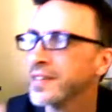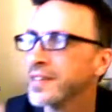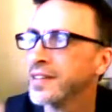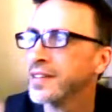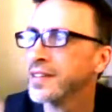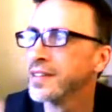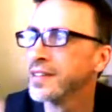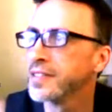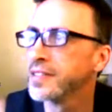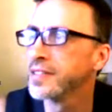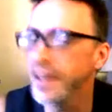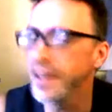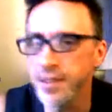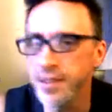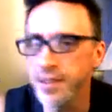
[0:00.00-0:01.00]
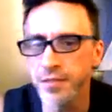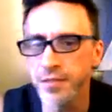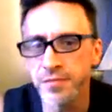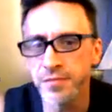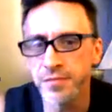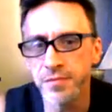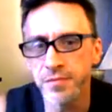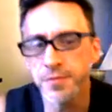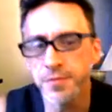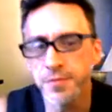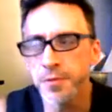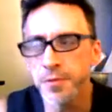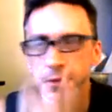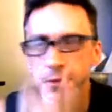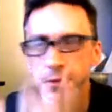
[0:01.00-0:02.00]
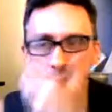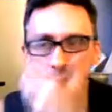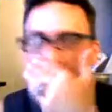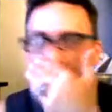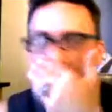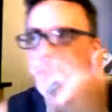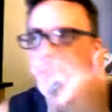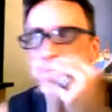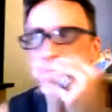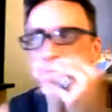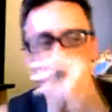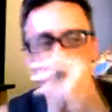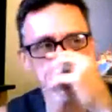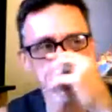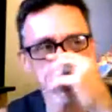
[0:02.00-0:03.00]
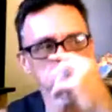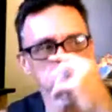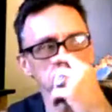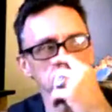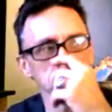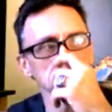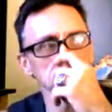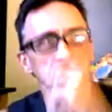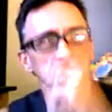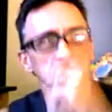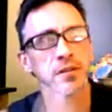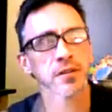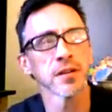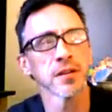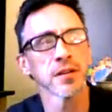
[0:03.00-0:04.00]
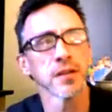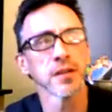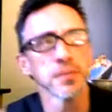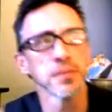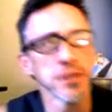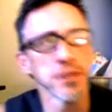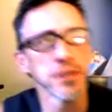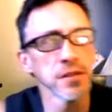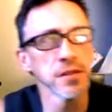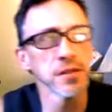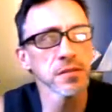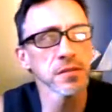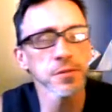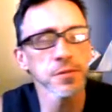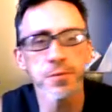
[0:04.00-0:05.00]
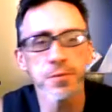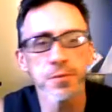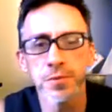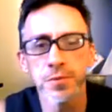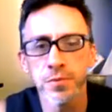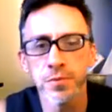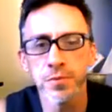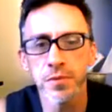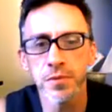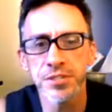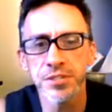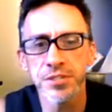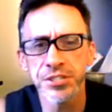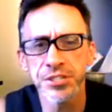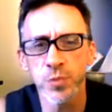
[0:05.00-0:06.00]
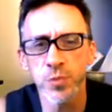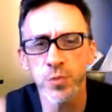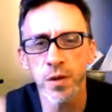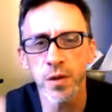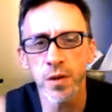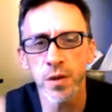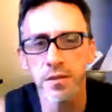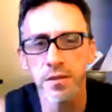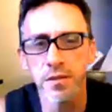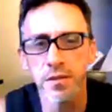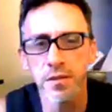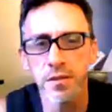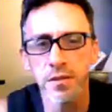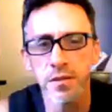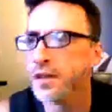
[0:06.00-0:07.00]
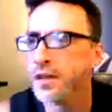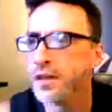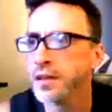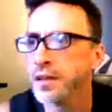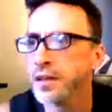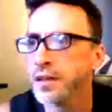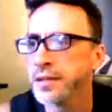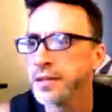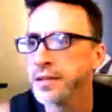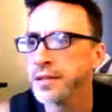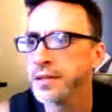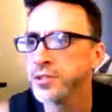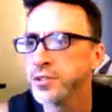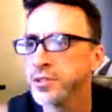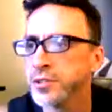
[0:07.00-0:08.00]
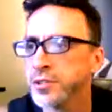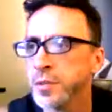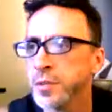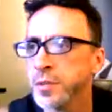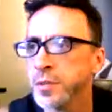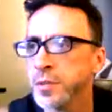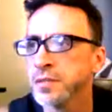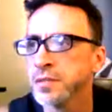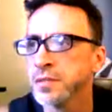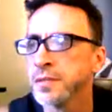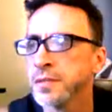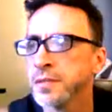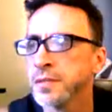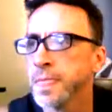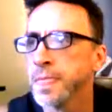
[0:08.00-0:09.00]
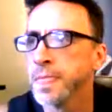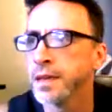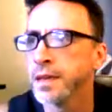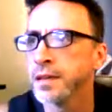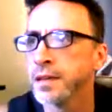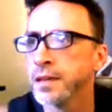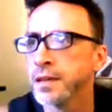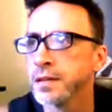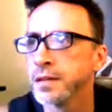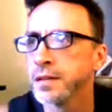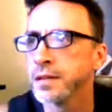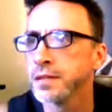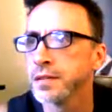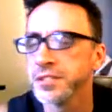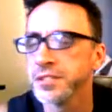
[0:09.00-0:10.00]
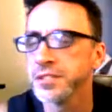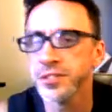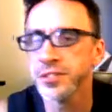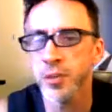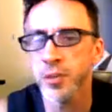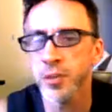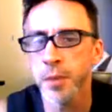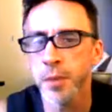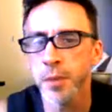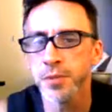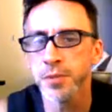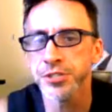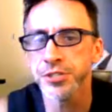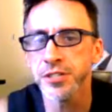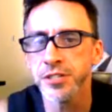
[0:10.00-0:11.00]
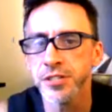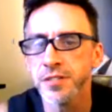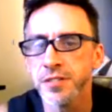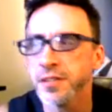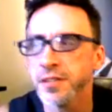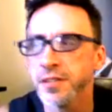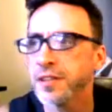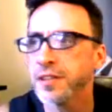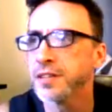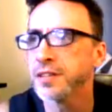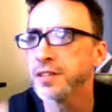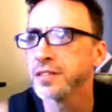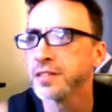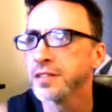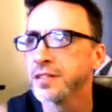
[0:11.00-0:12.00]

Thank you for being here. Thank you for supporting me through season 1 and getting to know me and listening to all my bullshit and